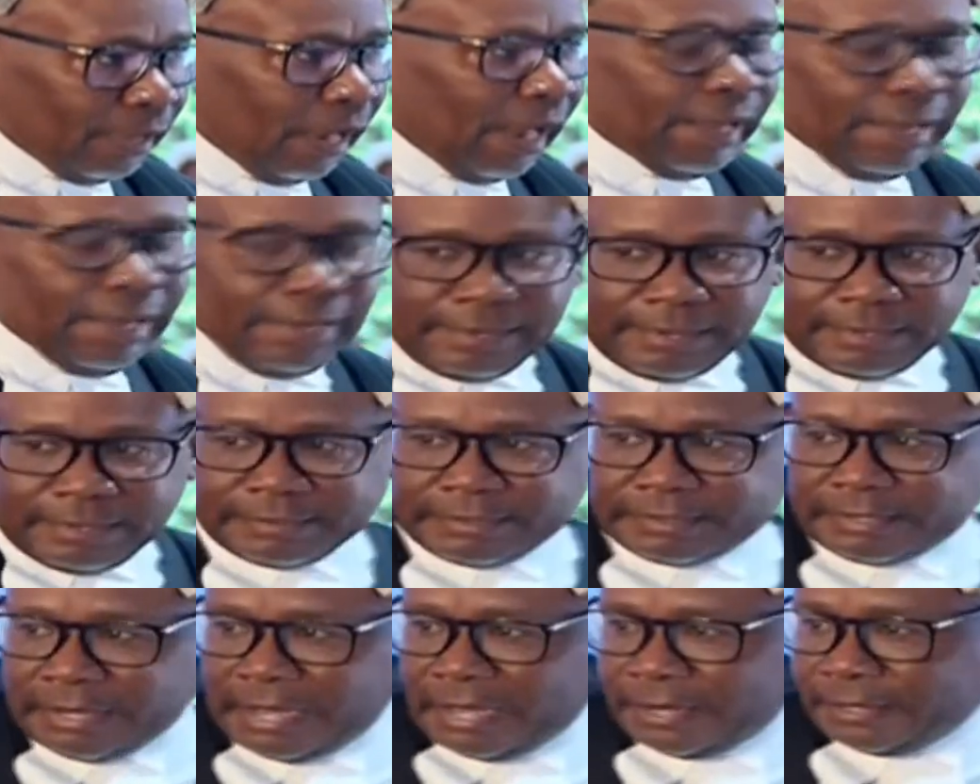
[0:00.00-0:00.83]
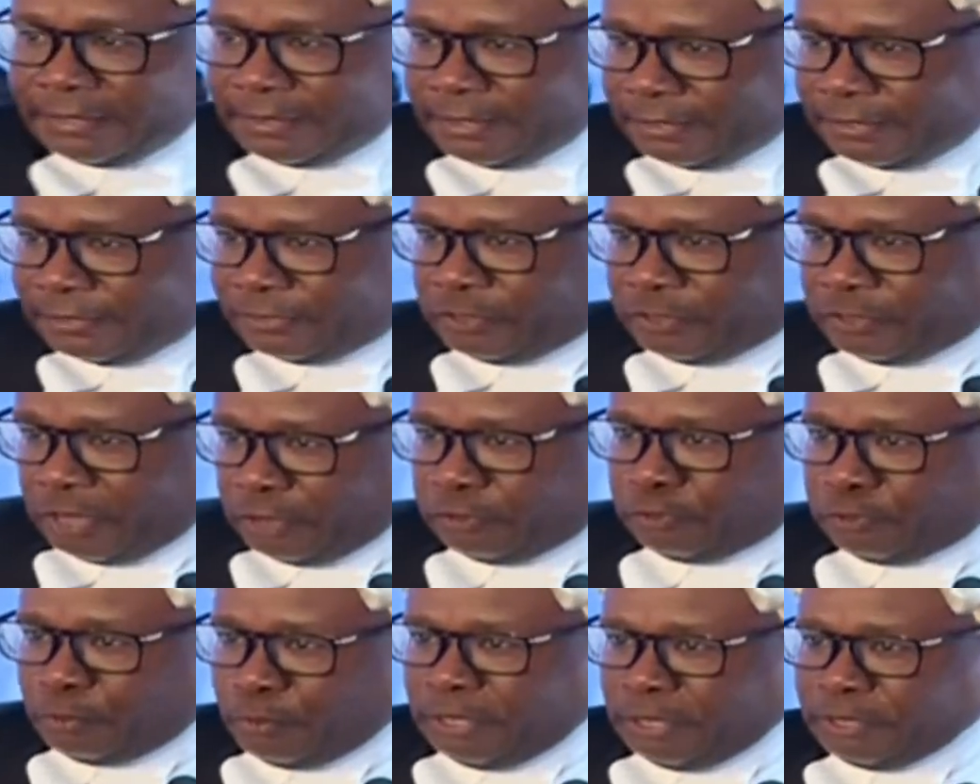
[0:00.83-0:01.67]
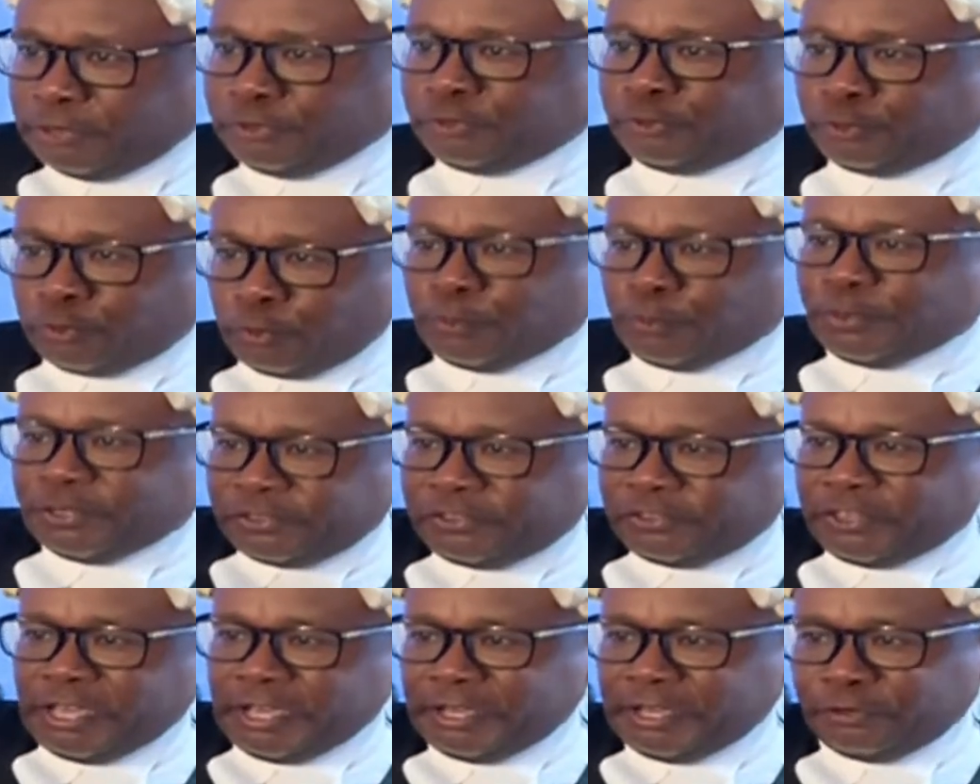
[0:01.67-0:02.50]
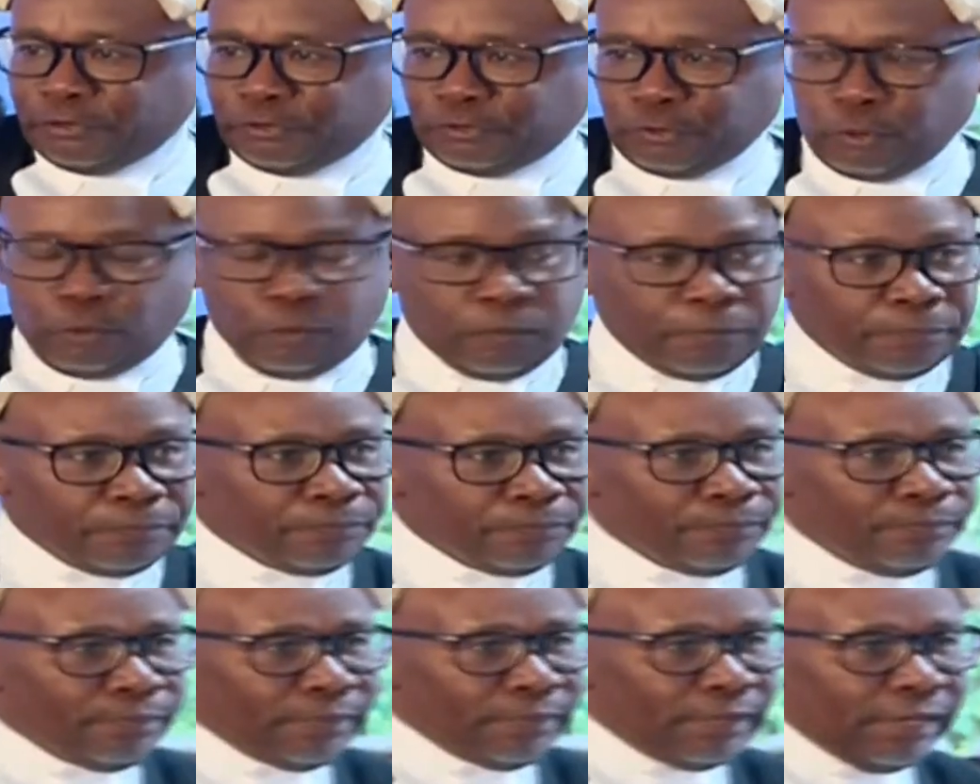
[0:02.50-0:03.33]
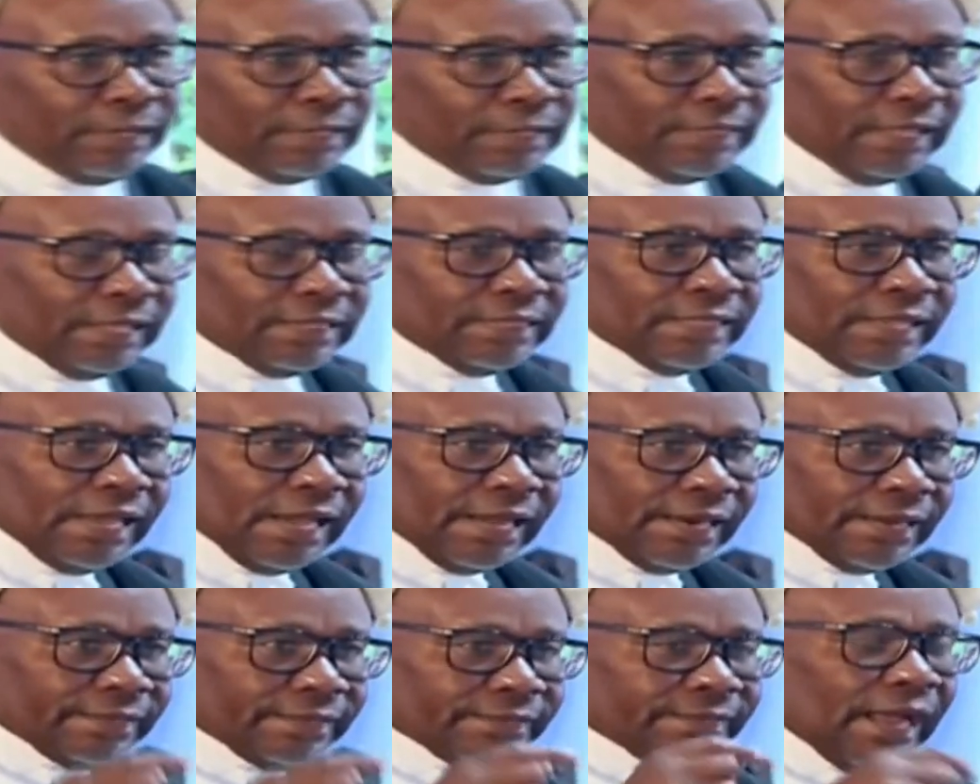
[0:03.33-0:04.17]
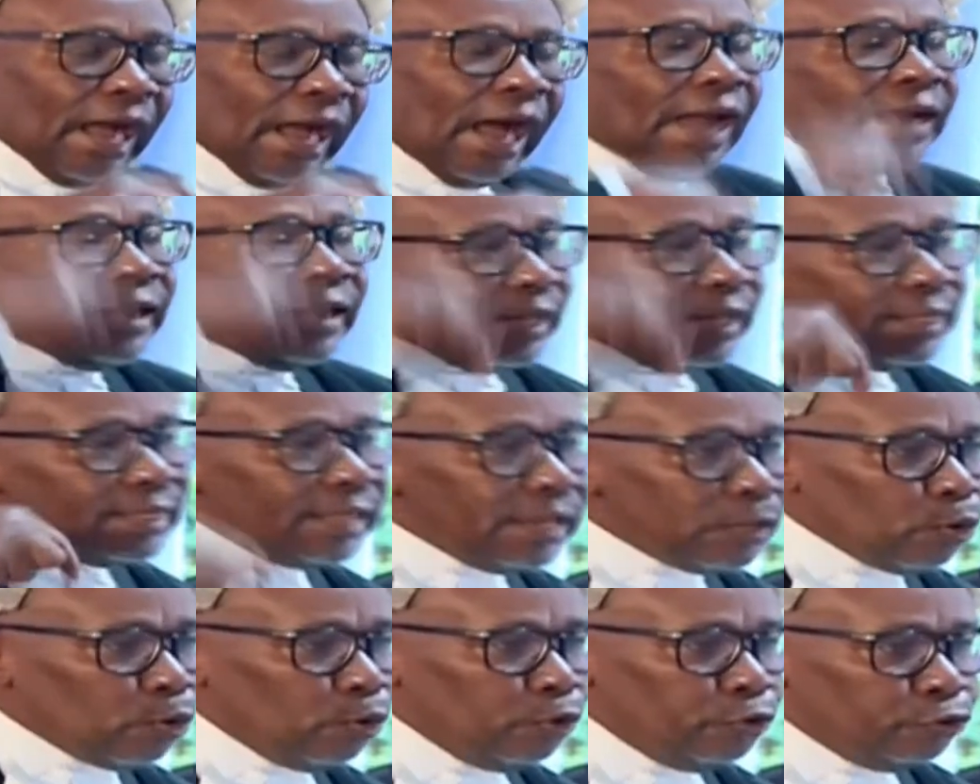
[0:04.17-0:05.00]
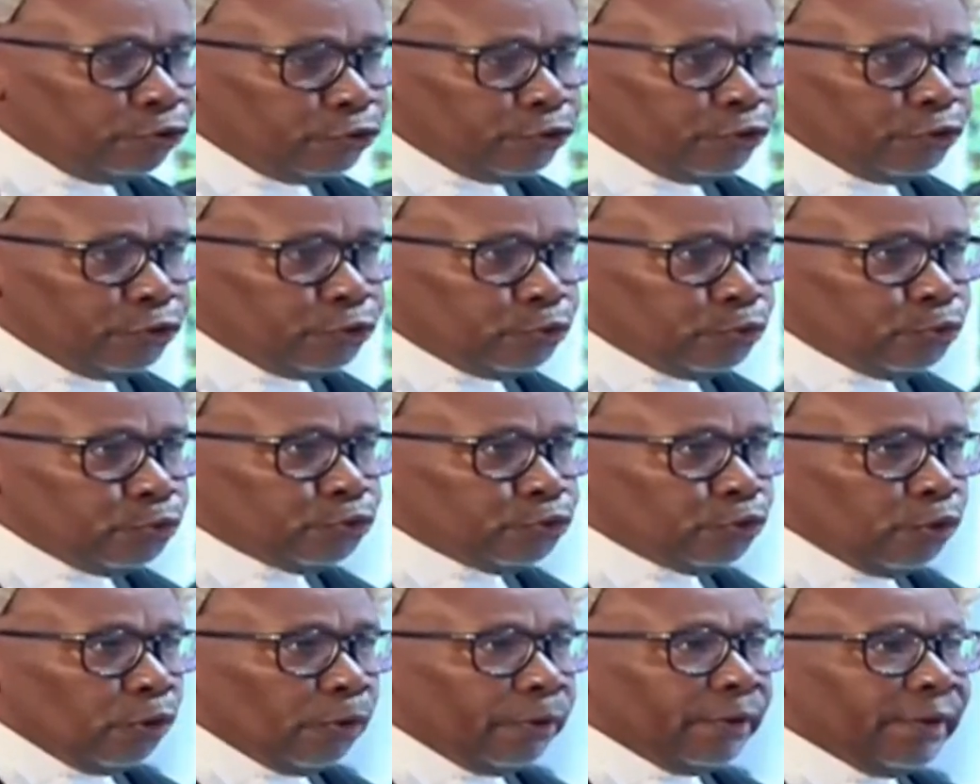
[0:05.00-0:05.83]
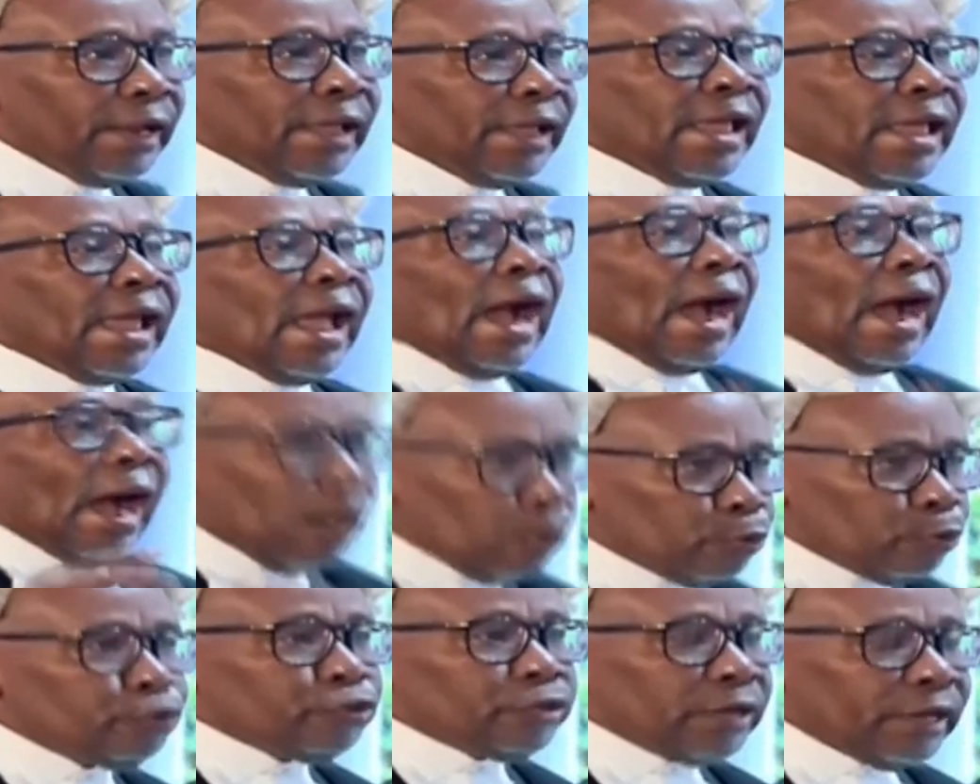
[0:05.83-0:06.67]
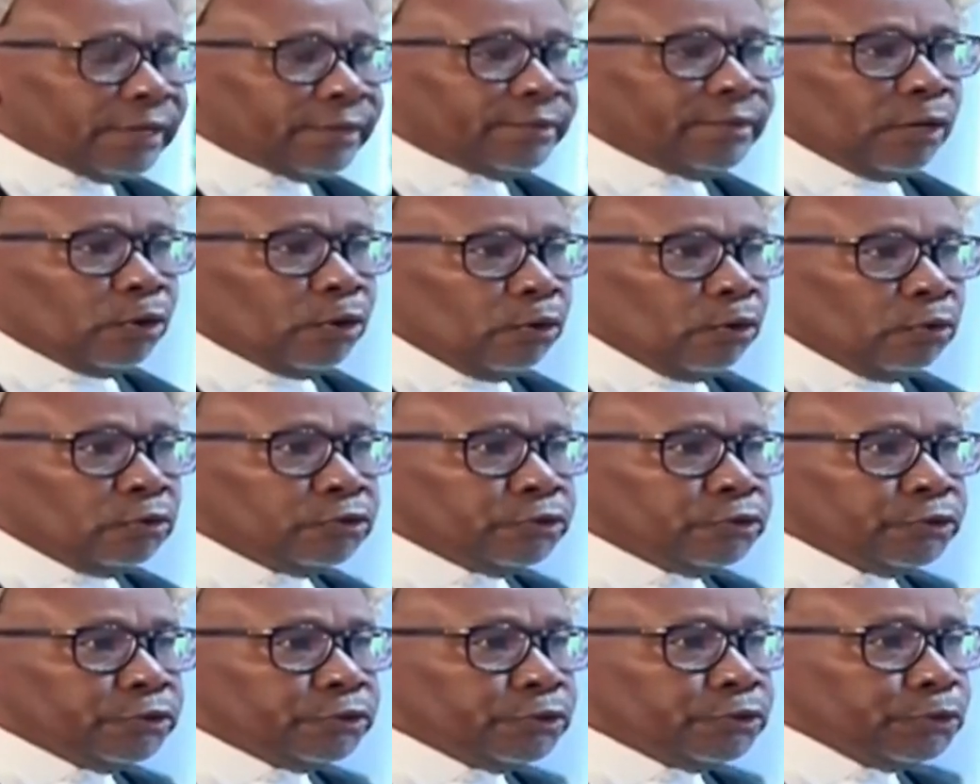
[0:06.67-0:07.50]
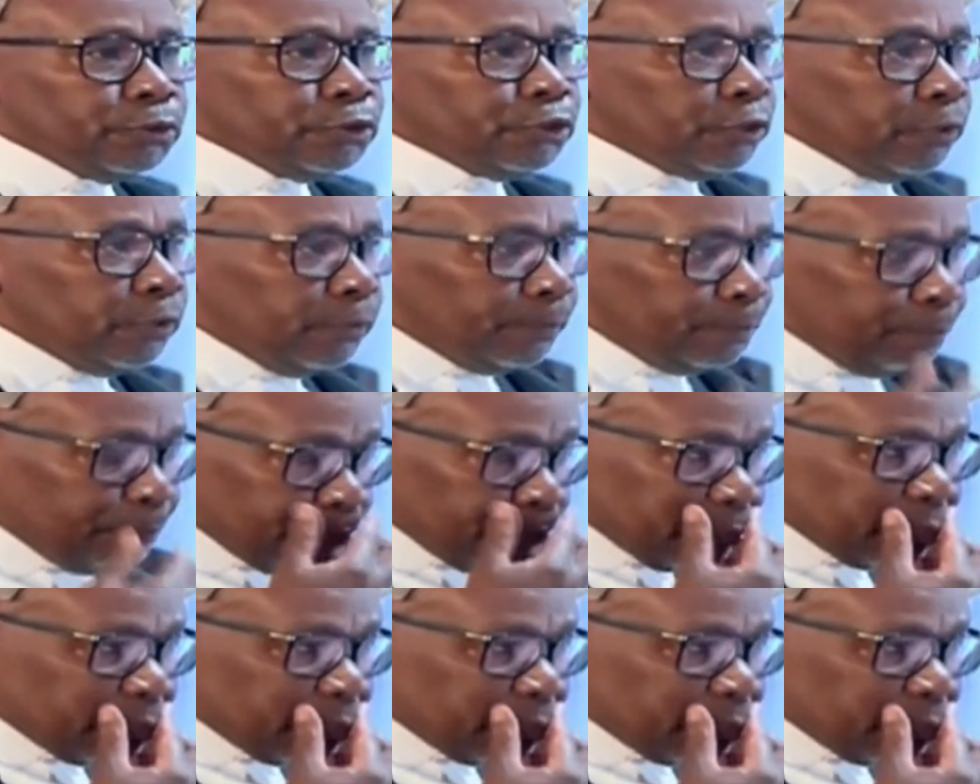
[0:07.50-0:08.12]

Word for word: I understand this judgment to be saying so, that there is another constitution outside the Constitution.